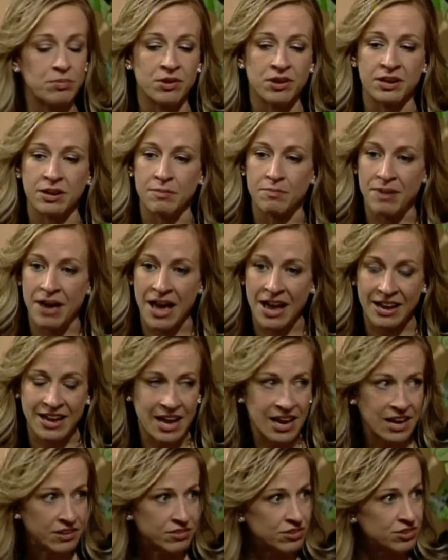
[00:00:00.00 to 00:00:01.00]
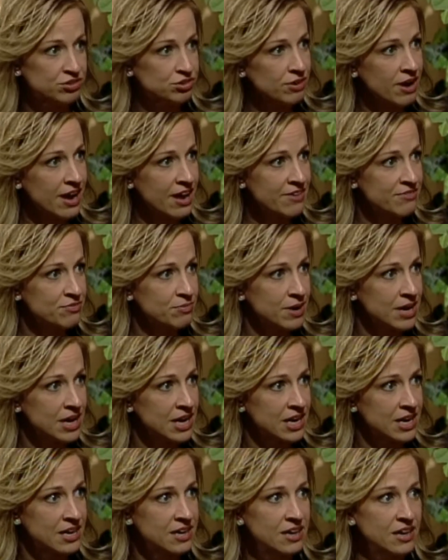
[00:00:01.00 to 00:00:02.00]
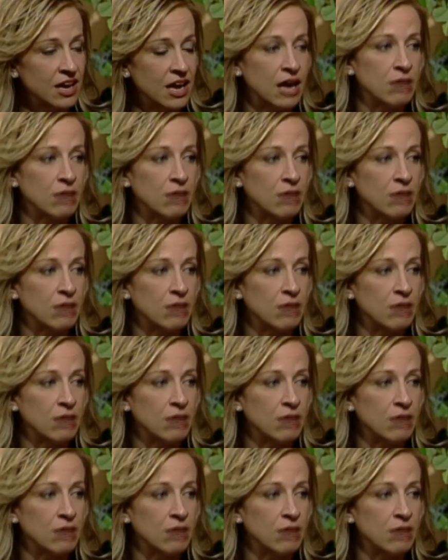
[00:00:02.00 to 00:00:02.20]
We're going to back out of the driveway,